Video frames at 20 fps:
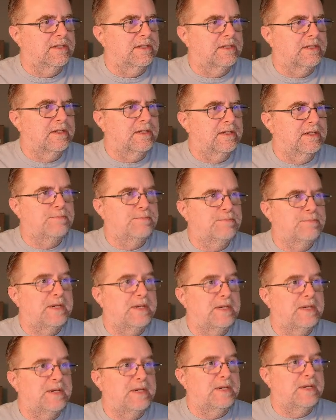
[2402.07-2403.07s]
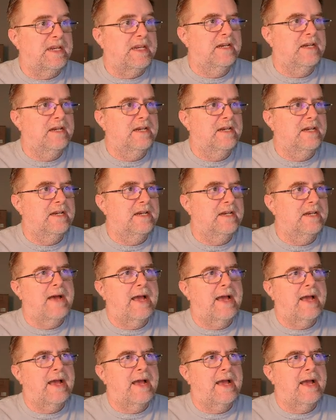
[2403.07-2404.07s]
wanted
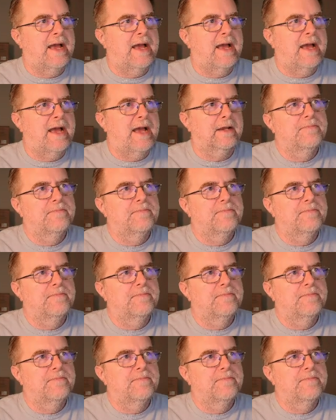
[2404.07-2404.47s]
to